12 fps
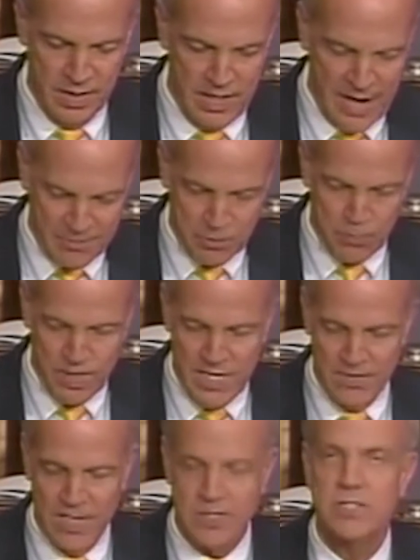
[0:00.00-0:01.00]
After
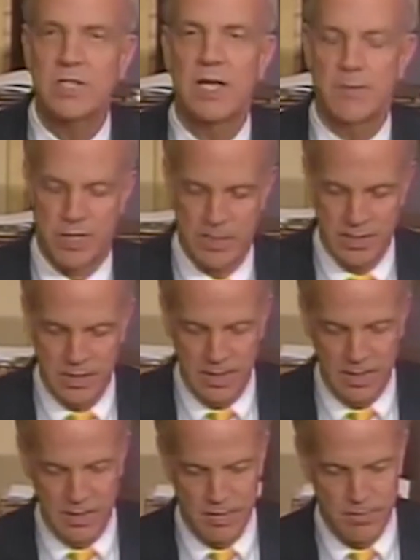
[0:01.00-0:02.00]
reading that statement,
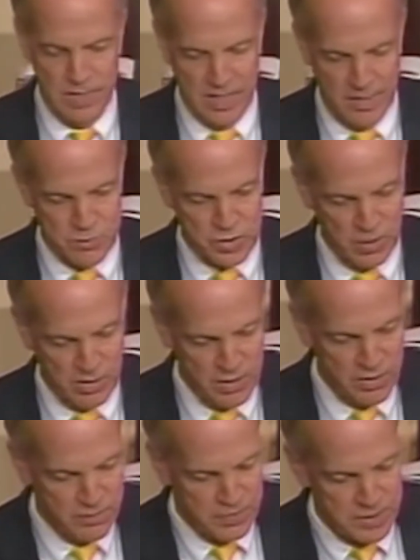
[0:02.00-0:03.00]
it becomes
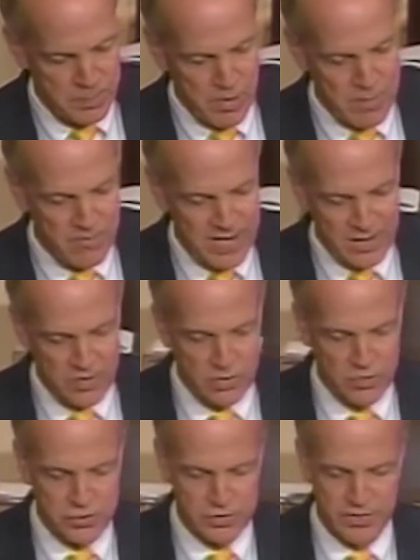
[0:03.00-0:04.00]
clear that the Department of
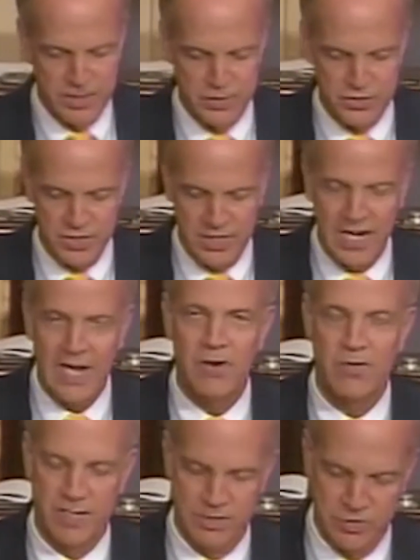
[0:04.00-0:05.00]
Agriculture is
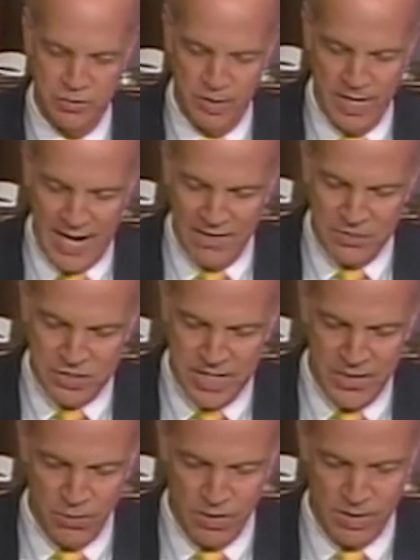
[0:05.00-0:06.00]
catering to an
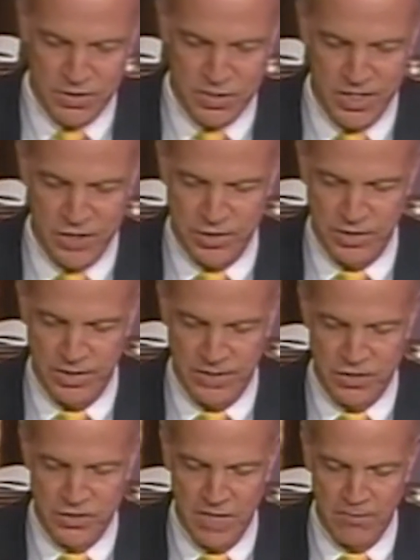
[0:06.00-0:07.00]
outside organization
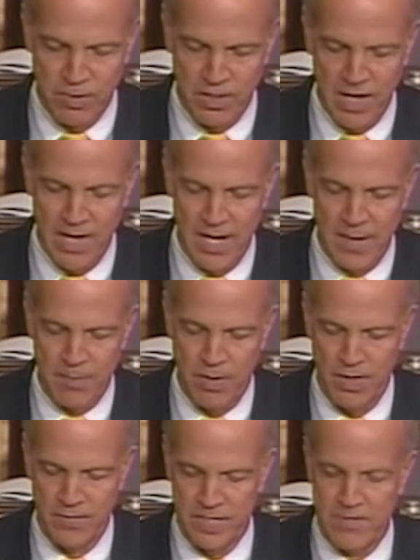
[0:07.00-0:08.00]
instead of relying
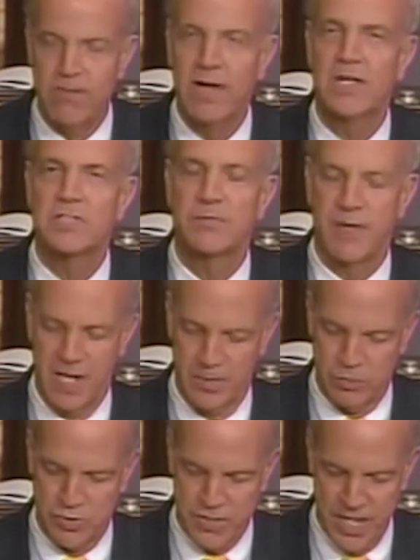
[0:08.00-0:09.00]
upon the advice of
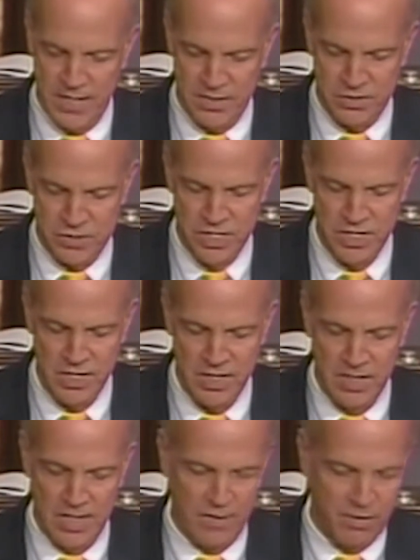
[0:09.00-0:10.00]
animal scientists
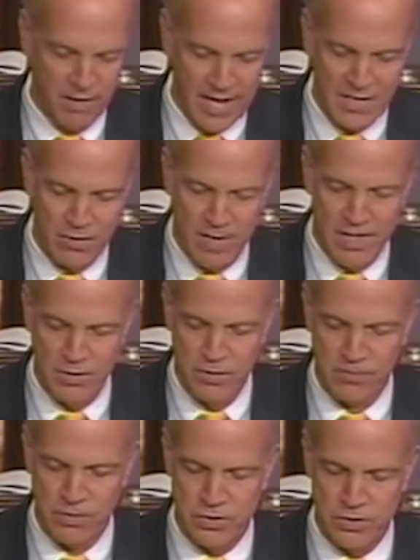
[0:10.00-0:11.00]
at our land-grant
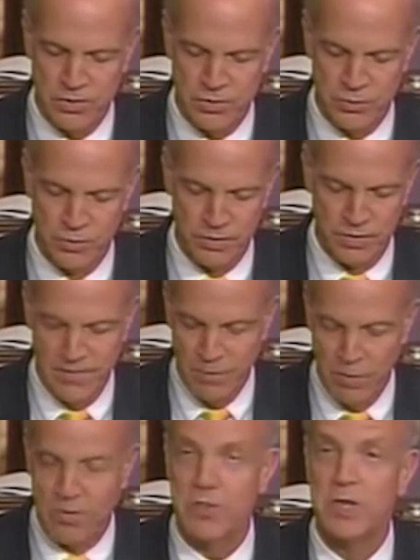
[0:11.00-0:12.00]
universities or
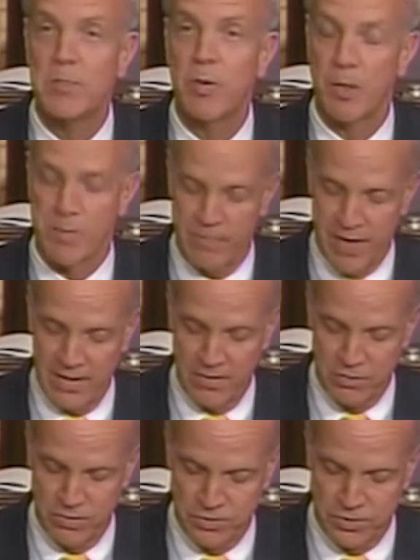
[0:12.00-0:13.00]
even within the Department of
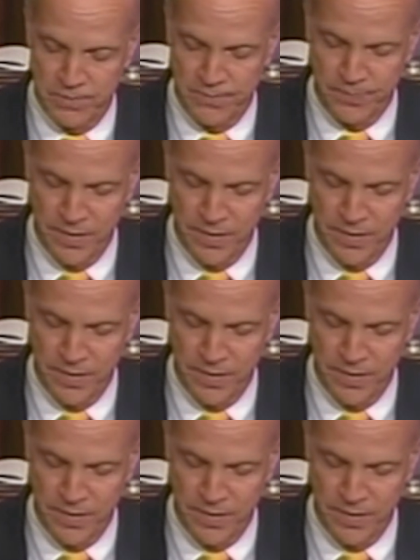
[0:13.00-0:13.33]
Agriculture.